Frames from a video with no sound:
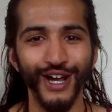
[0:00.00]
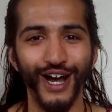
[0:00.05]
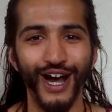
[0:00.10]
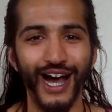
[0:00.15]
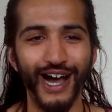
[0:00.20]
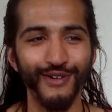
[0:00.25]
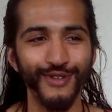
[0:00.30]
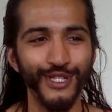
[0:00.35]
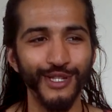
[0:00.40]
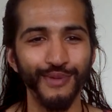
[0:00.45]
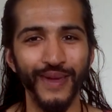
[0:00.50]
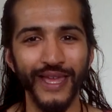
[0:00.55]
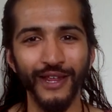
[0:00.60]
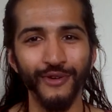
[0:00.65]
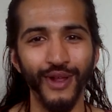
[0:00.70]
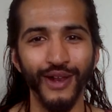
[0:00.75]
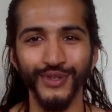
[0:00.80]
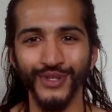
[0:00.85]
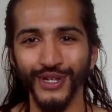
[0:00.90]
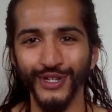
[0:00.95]
I was debating
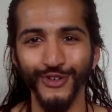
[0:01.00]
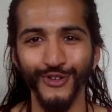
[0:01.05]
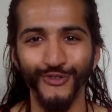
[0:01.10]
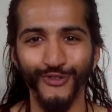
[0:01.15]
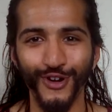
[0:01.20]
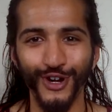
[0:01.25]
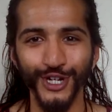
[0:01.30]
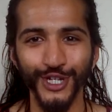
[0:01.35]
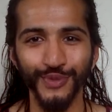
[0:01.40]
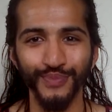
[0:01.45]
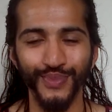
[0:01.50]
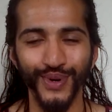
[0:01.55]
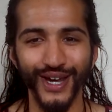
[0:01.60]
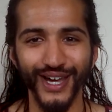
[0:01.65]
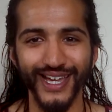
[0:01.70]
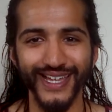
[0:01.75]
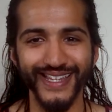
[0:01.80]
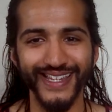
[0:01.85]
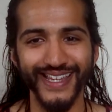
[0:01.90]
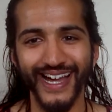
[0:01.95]
what I was gonna do first,
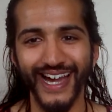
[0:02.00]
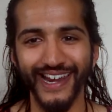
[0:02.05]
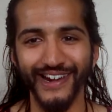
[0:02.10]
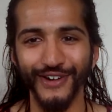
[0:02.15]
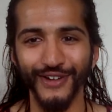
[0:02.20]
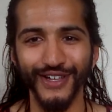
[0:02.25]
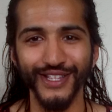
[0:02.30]
but I don't know.